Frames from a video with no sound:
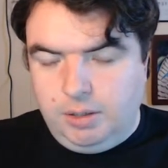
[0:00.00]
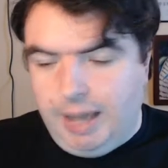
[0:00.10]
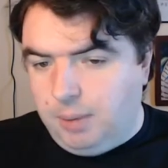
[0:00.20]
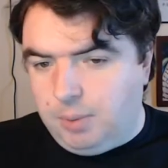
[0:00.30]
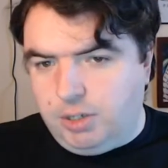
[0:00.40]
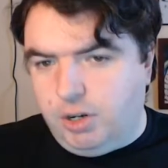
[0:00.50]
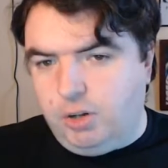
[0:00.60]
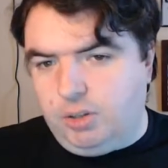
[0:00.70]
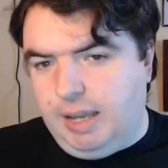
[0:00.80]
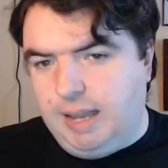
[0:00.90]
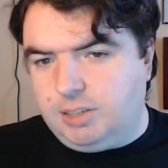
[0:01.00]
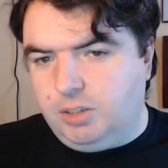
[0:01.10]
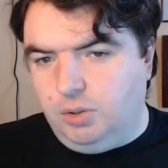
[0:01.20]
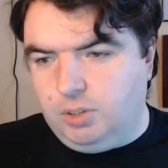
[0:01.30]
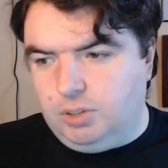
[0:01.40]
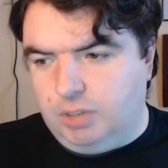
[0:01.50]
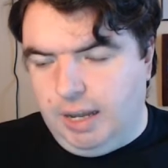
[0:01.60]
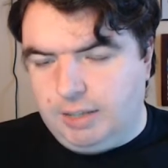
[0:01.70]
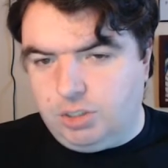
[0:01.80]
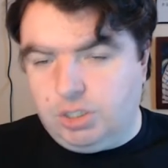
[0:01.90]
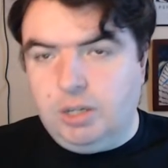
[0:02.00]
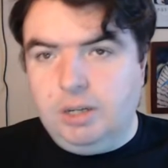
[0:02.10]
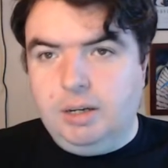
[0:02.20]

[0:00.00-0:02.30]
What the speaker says: Cameron currently has a golden touch,